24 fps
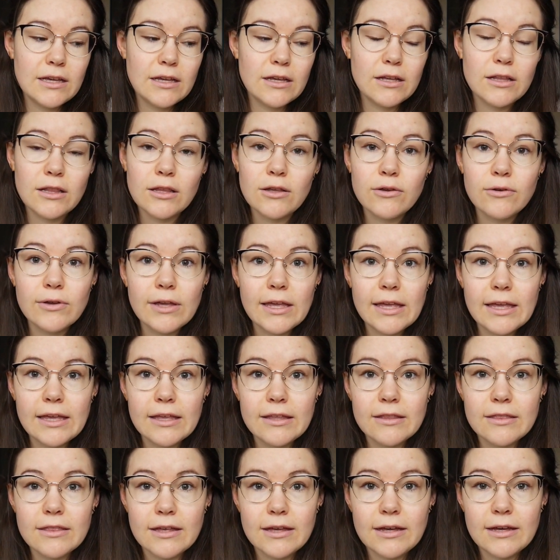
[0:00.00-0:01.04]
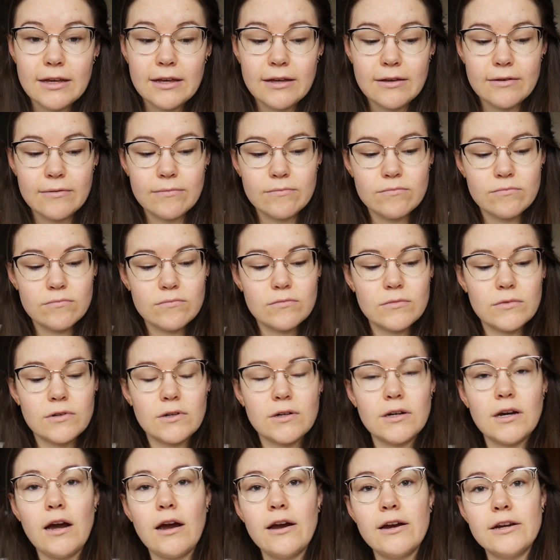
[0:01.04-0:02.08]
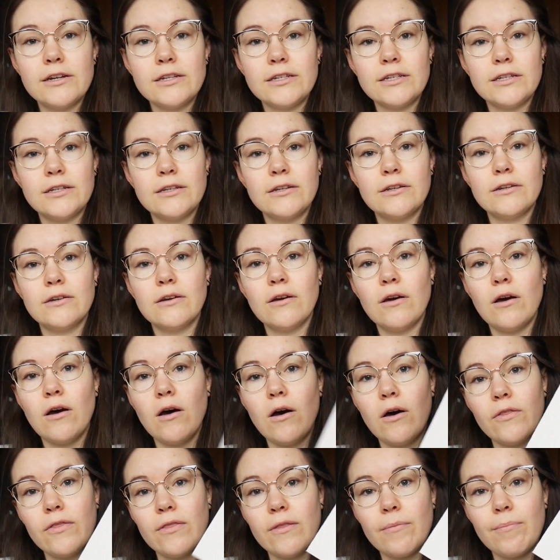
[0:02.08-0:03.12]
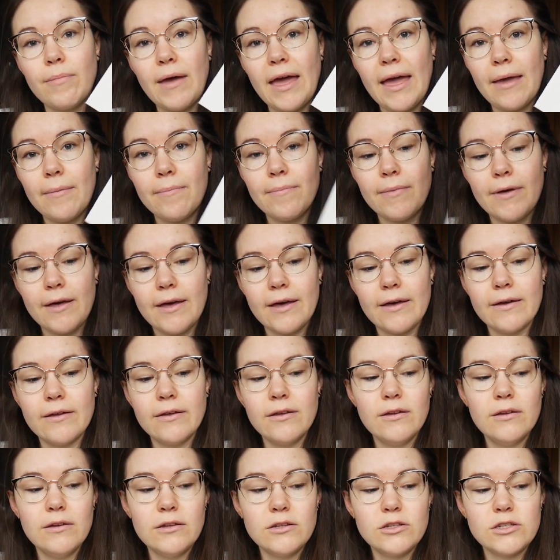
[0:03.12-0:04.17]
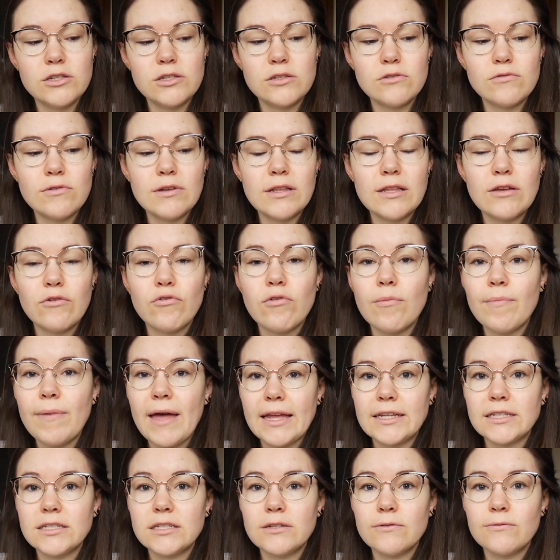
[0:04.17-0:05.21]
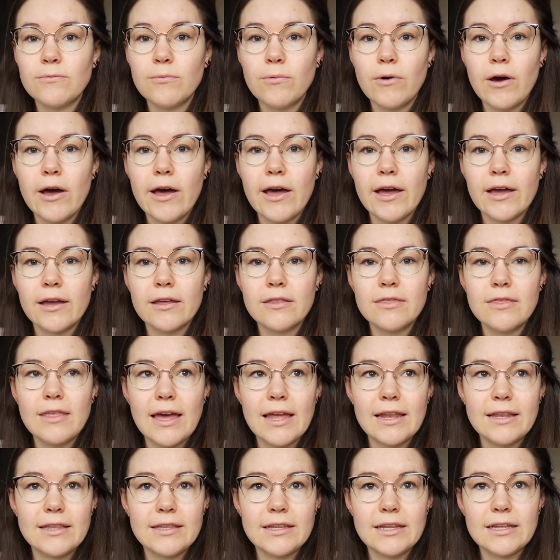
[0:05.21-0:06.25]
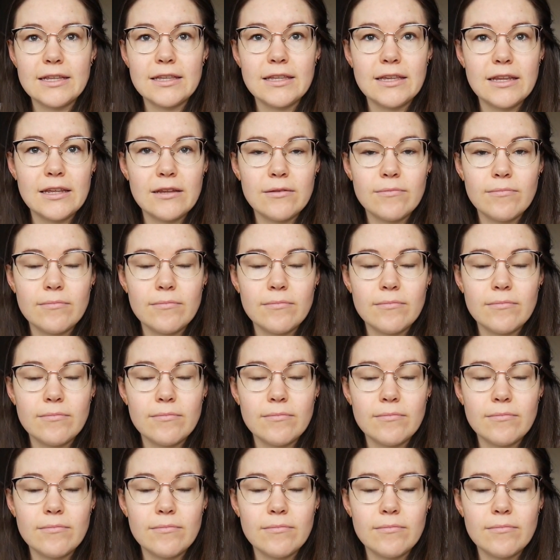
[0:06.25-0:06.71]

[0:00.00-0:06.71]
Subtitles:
gluing the carton on the paper, just really repetitive work that didn't need